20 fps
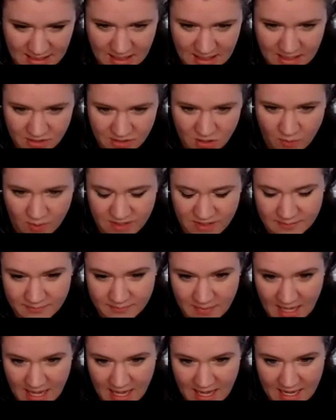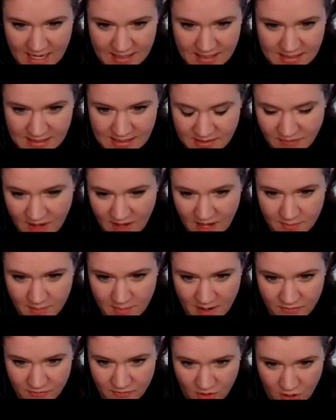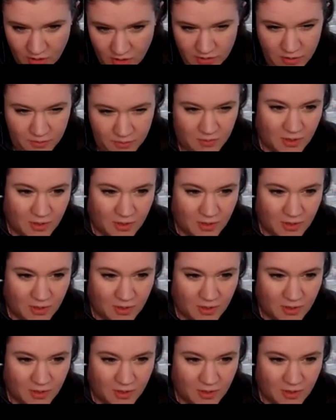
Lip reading: is always mass divided by volume.